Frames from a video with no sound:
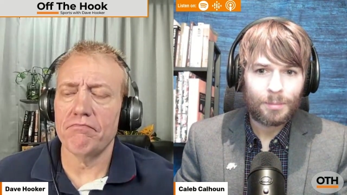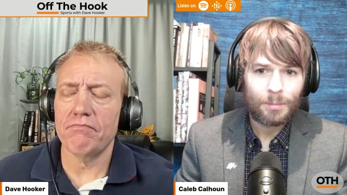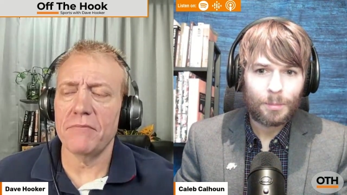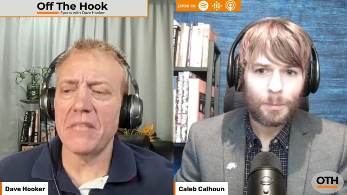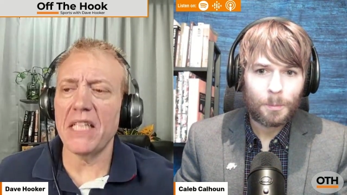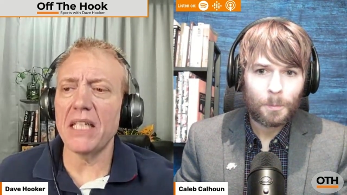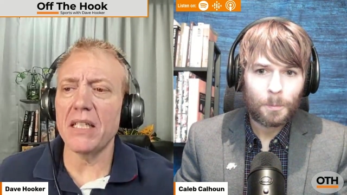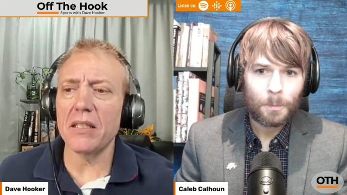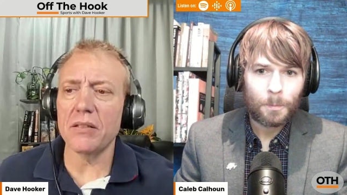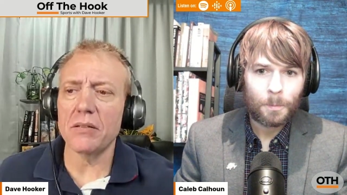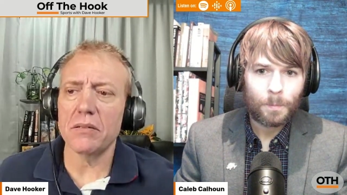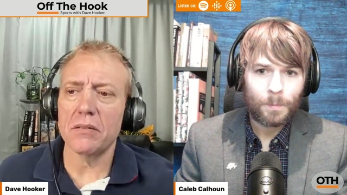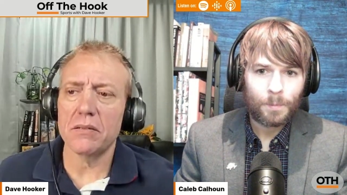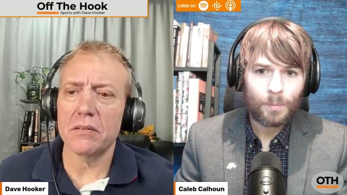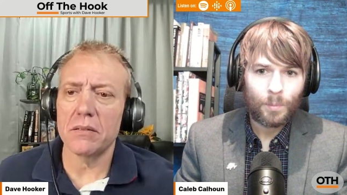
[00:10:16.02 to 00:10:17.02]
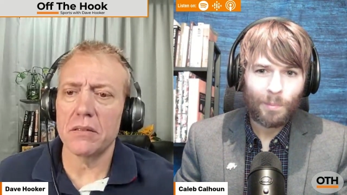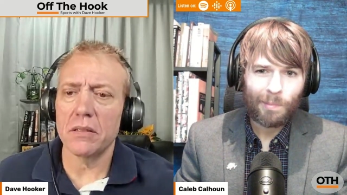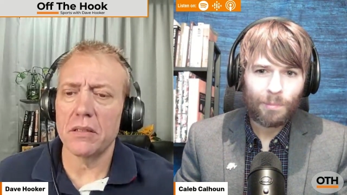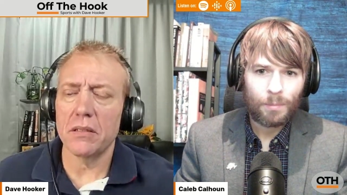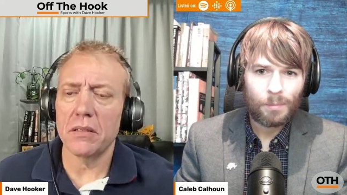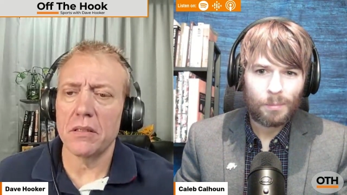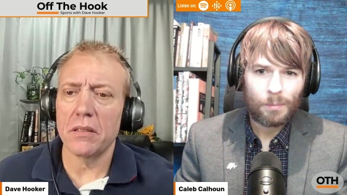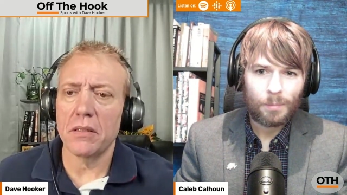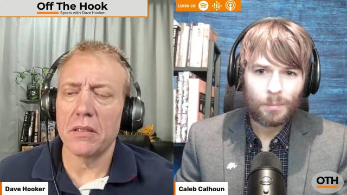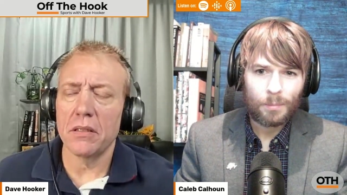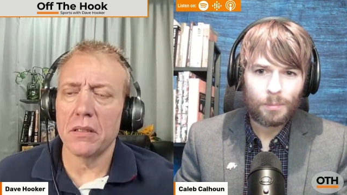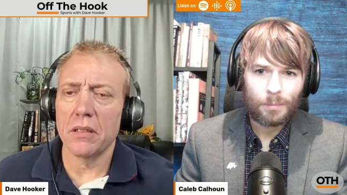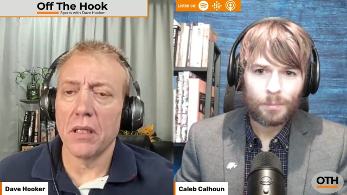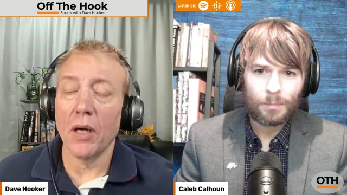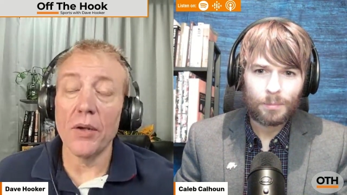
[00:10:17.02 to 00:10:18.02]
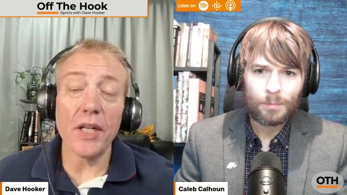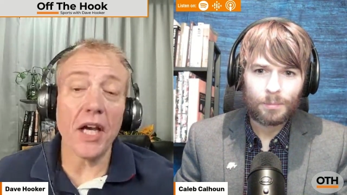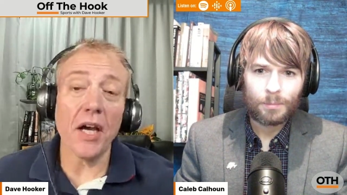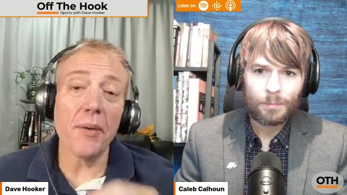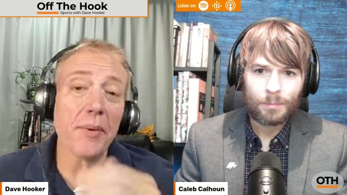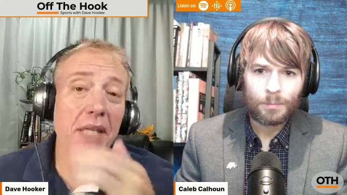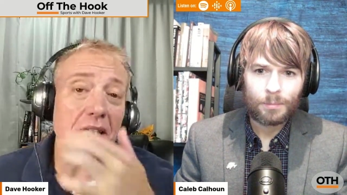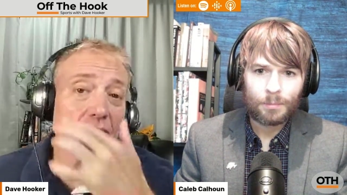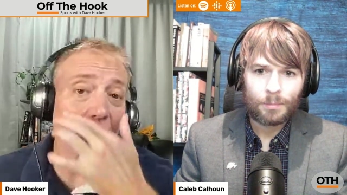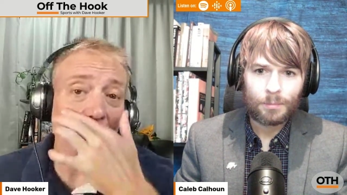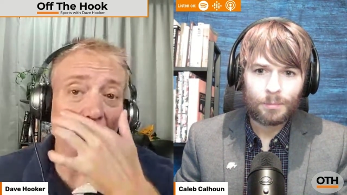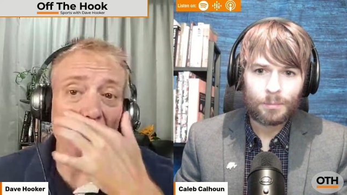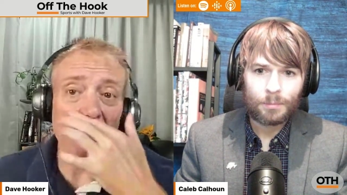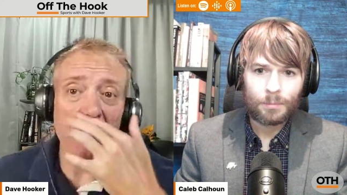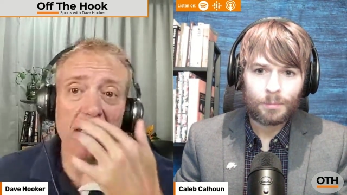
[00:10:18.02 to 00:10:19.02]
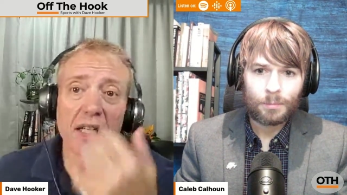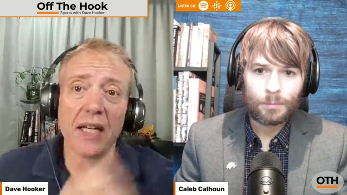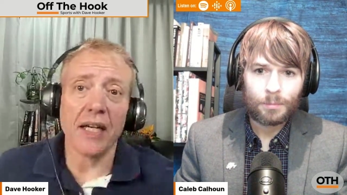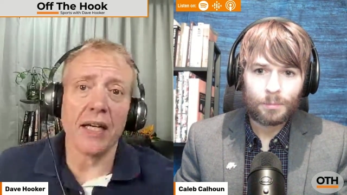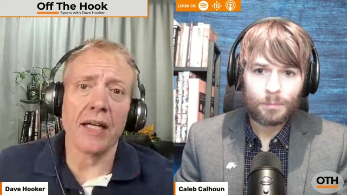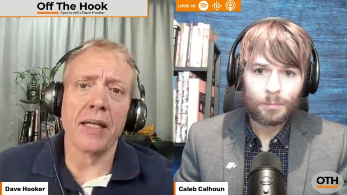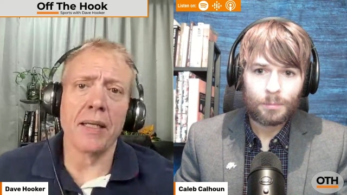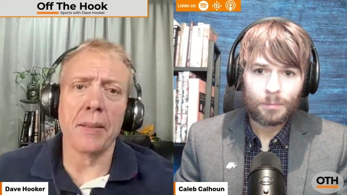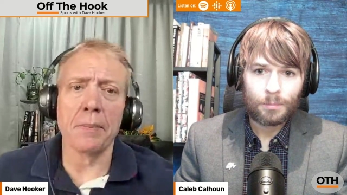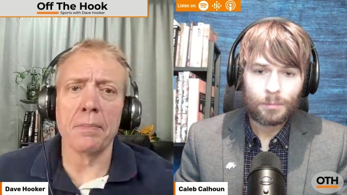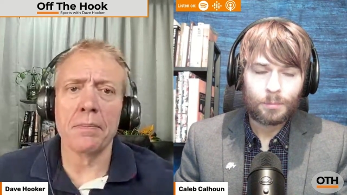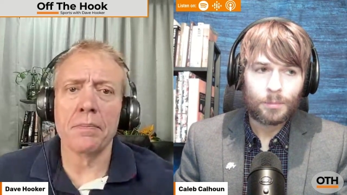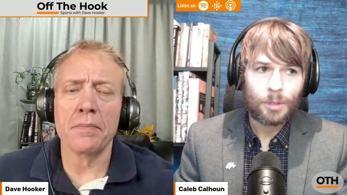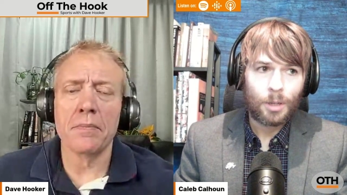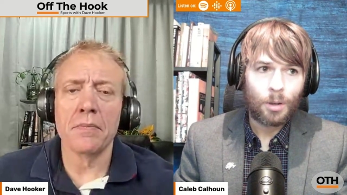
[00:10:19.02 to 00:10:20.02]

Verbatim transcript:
Speaker 1: No, no, I mean that's fair. Um,